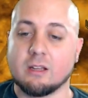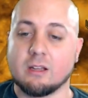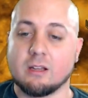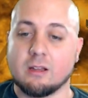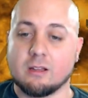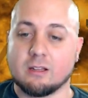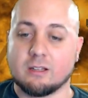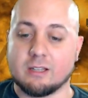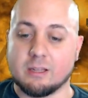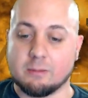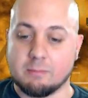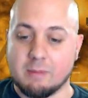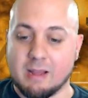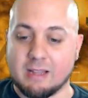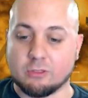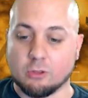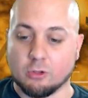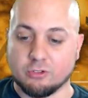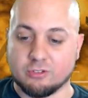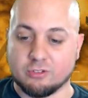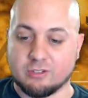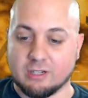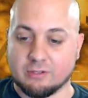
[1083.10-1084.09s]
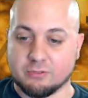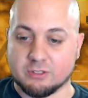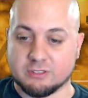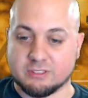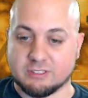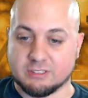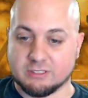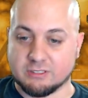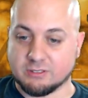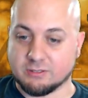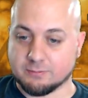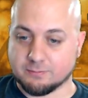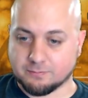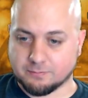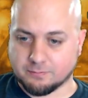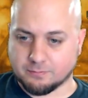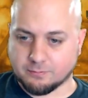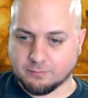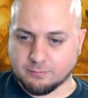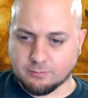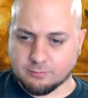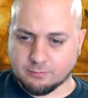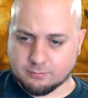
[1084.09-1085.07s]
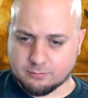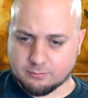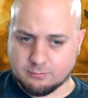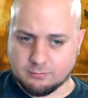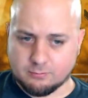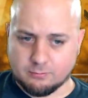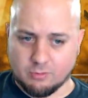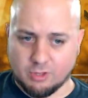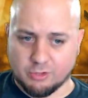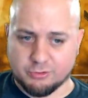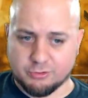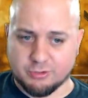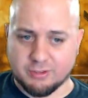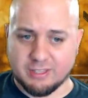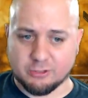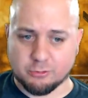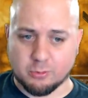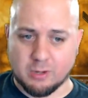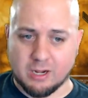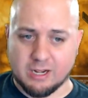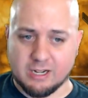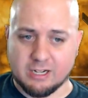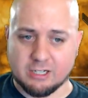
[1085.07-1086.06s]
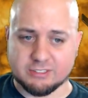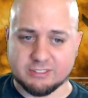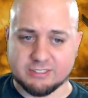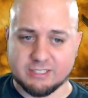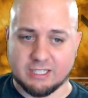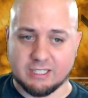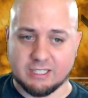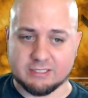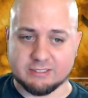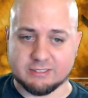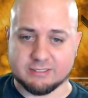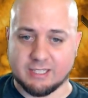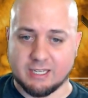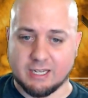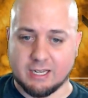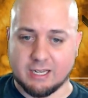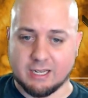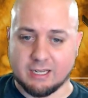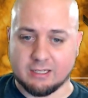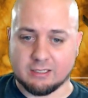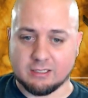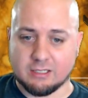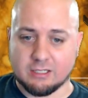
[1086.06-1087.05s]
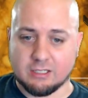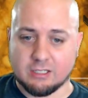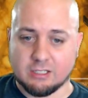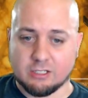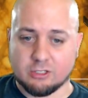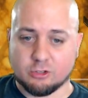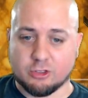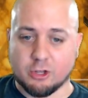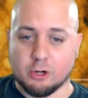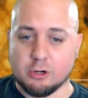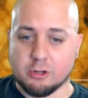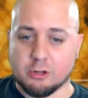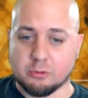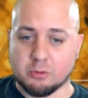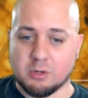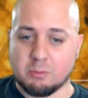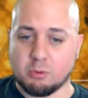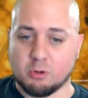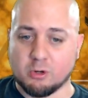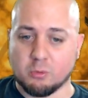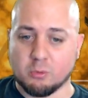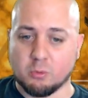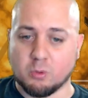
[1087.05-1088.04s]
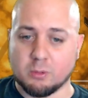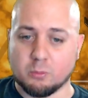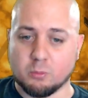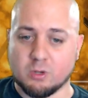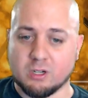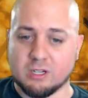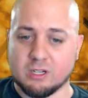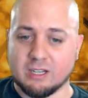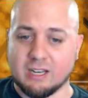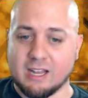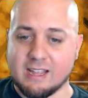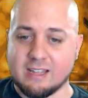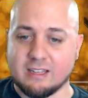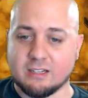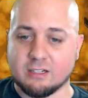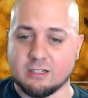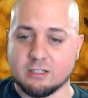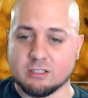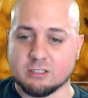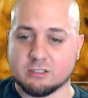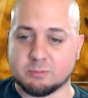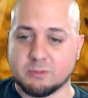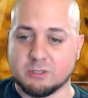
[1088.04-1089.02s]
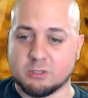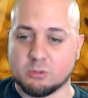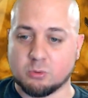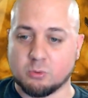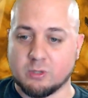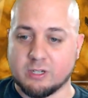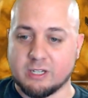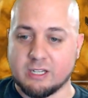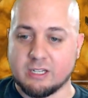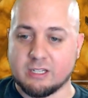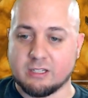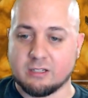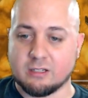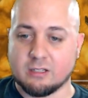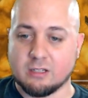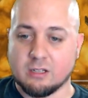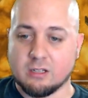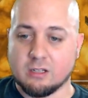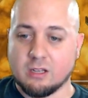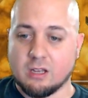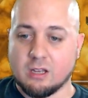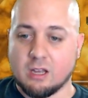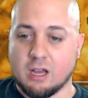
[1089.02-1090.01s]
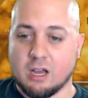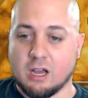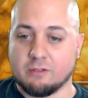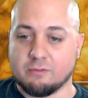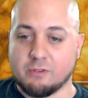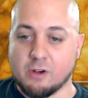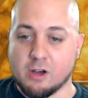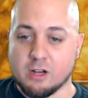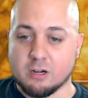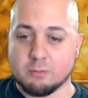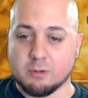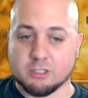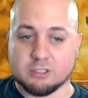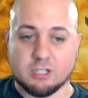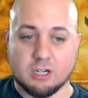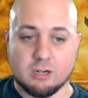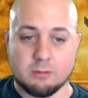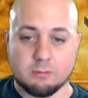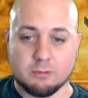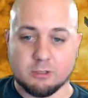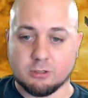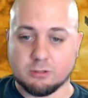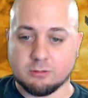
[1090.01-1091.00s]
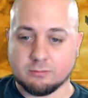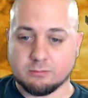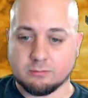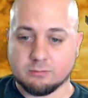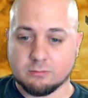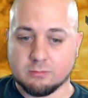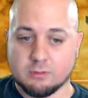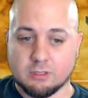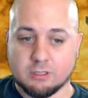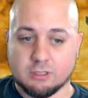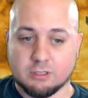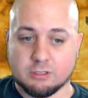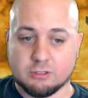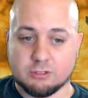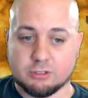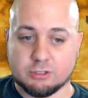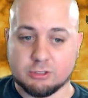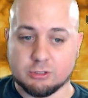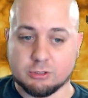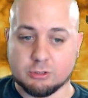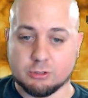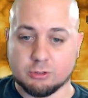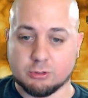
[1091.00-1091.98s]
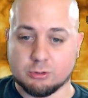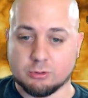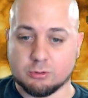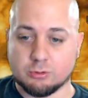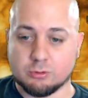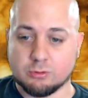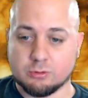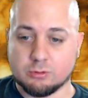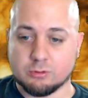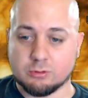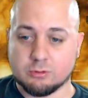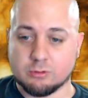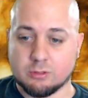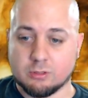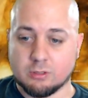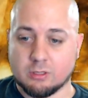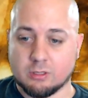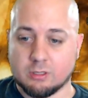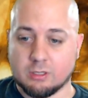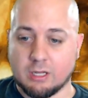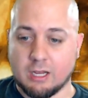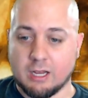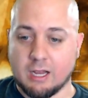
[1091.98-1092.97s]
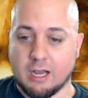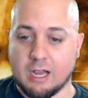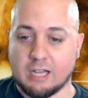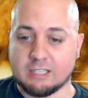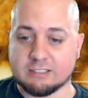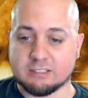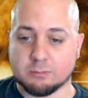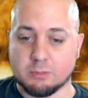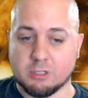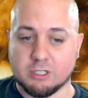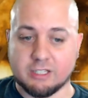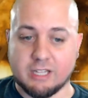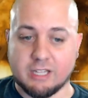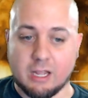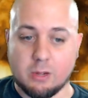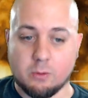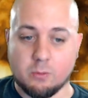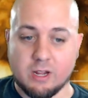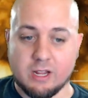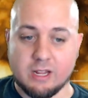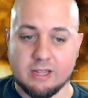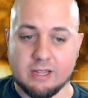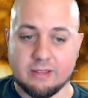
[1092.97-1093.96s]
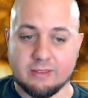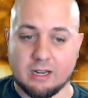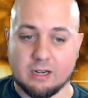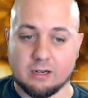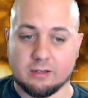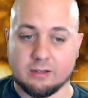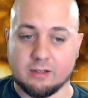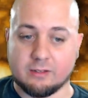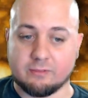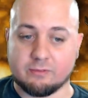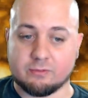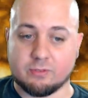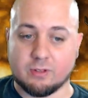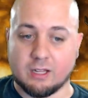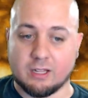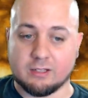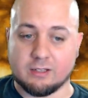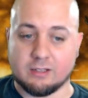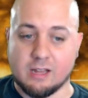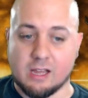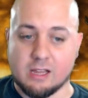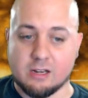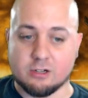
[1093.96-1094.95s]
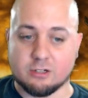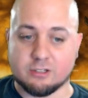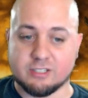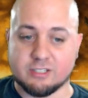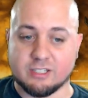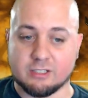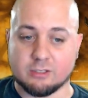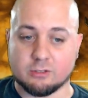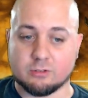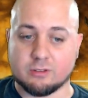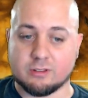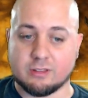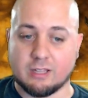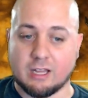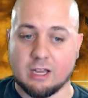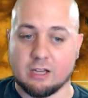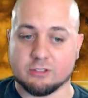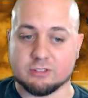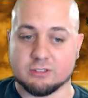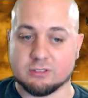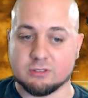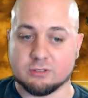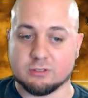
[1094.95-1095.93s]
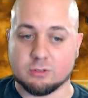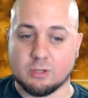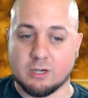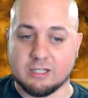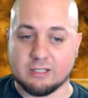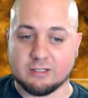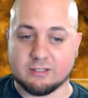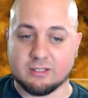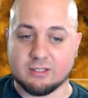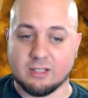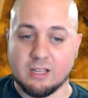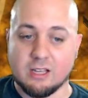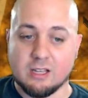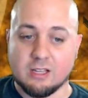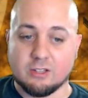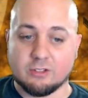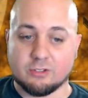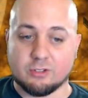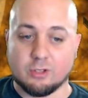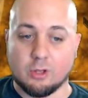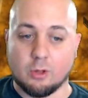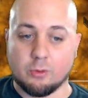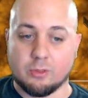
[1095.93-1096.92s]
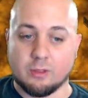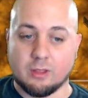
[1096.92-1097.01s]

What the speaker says: can make those differences. So this one right here says 33.11 light years between Vonneberg Terminal to Heisenberg Gateway, and that'll give 910,000 credits. So